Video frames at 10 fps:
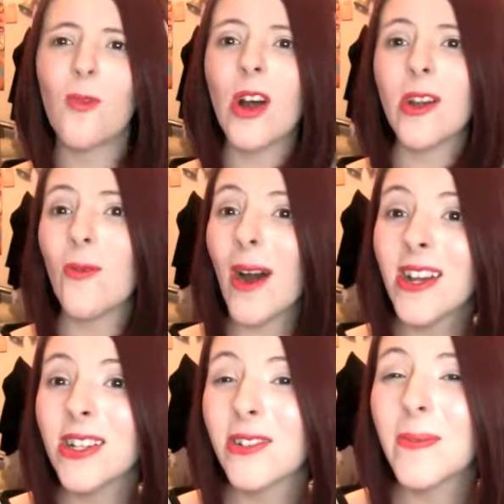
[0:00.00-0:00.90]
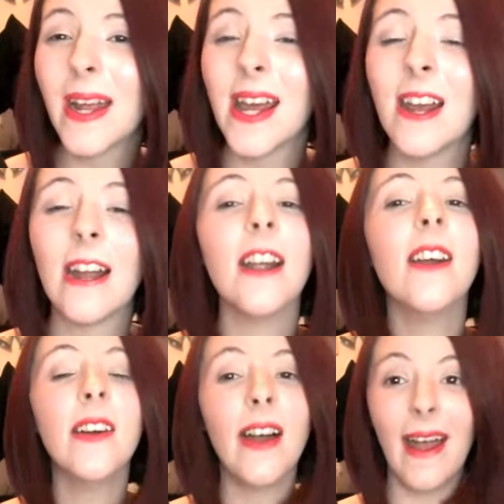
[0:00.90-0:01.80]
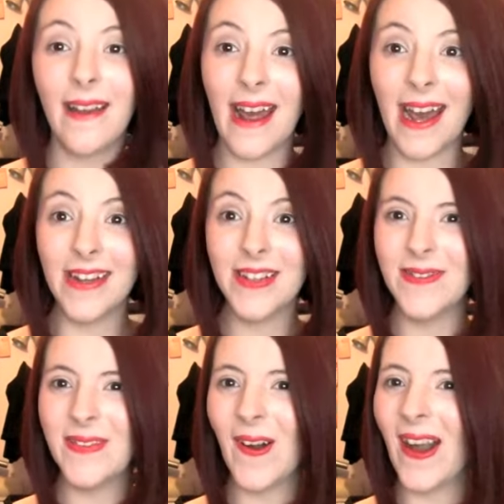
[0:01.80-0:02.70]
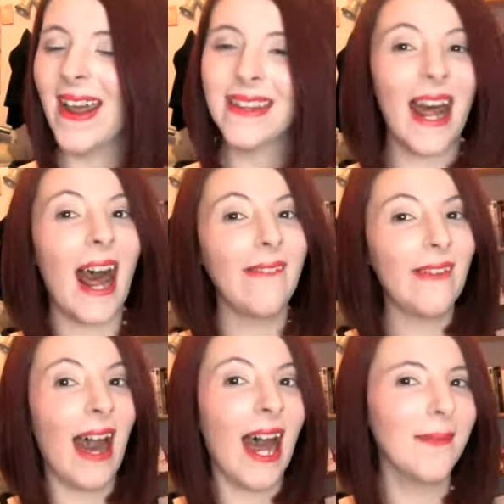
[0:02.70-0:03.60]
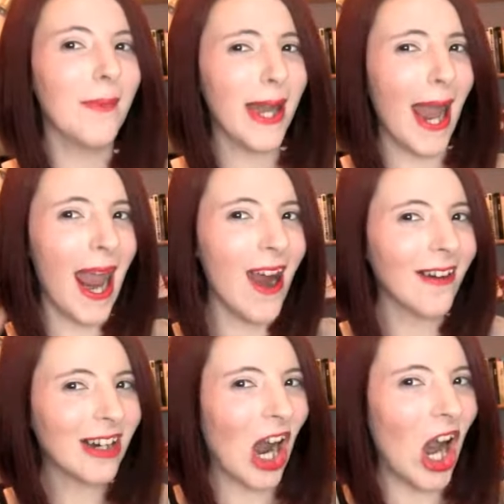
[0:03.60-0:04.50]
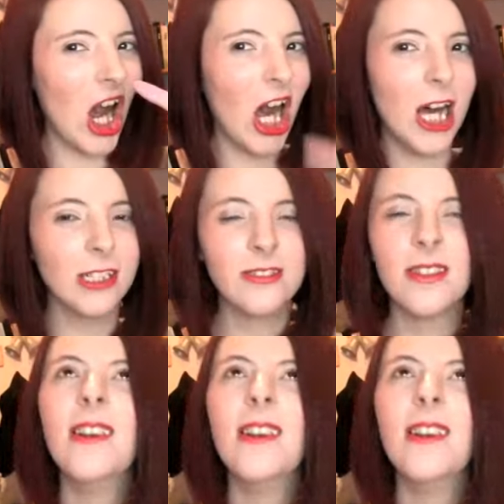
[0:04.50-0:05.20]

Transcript: what I use for my hair. And as you've noticed, I've had my hair cut!